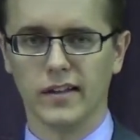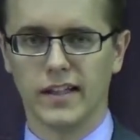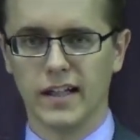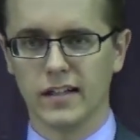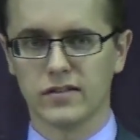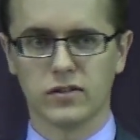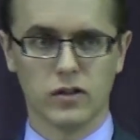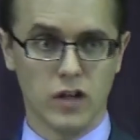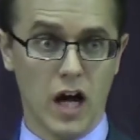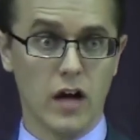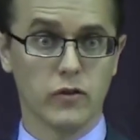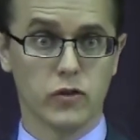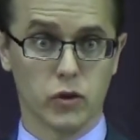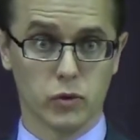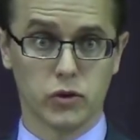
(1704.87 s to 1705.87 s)
get us to
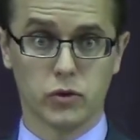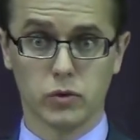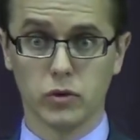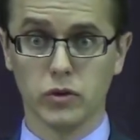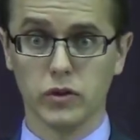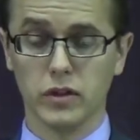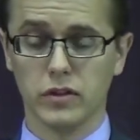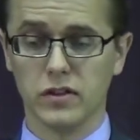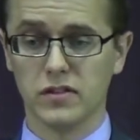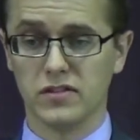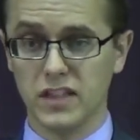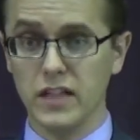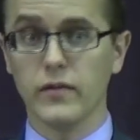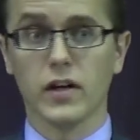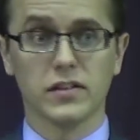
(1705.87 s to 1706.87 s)
not to truly
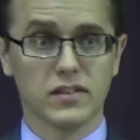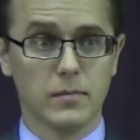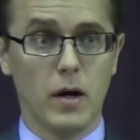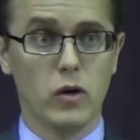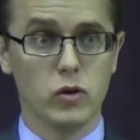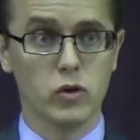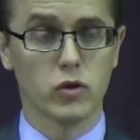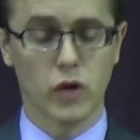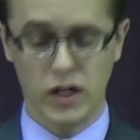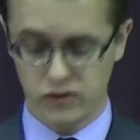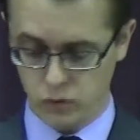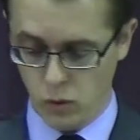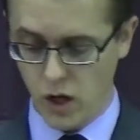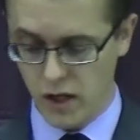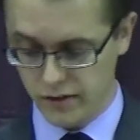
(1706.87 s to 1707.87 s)
deceive us about who
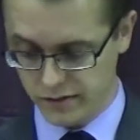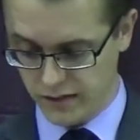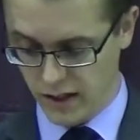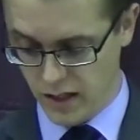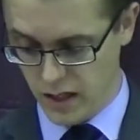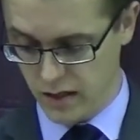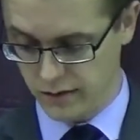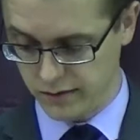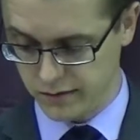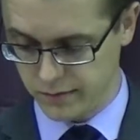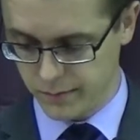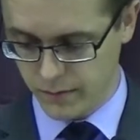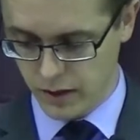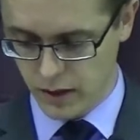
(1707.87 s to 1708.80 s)
Christ was and is.